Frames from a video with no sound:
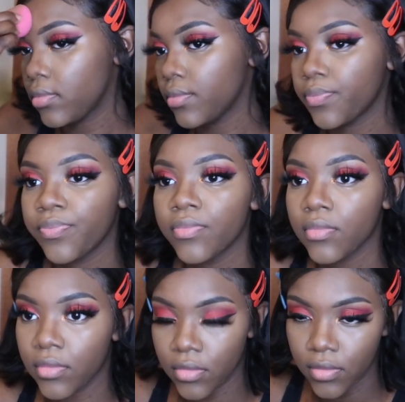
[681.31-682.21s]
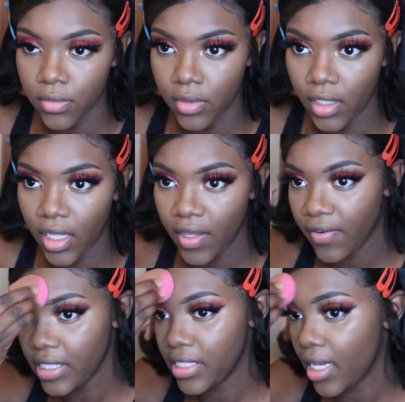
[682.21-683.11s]
You make the shape
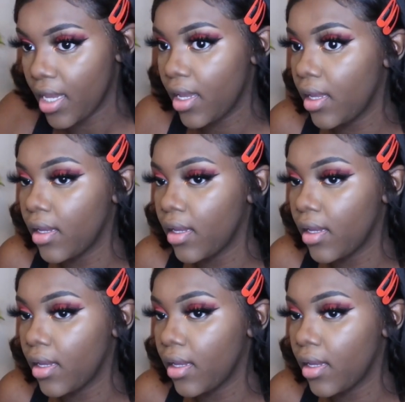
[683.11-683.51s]
that you want.